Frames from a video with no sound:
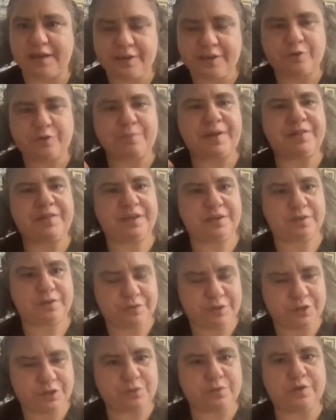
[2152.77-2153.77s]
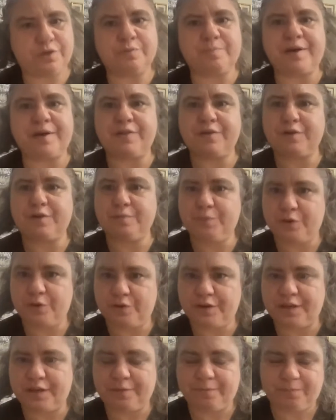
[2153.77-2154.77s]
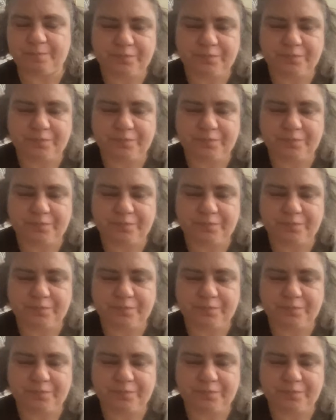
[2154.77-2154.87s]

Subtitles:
either by the individual or by the community,